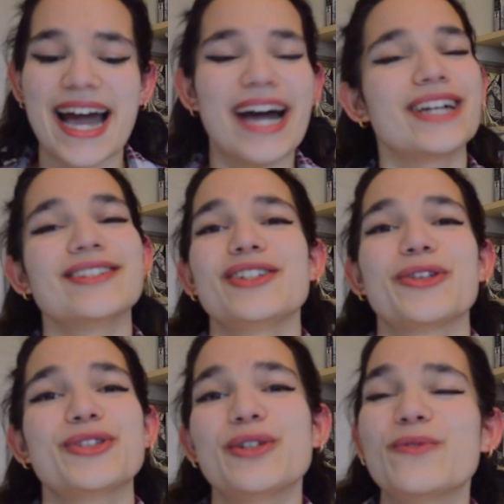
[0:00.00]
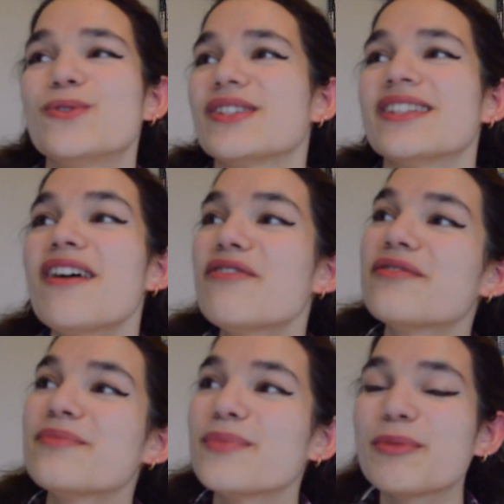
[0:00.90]
and, you know, she falls in
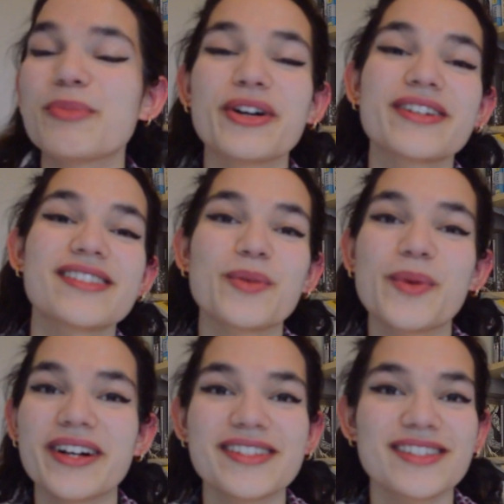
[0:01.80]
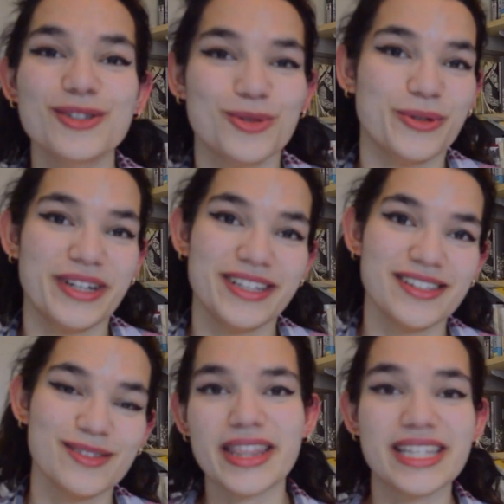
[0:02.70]
love with books and words and stories.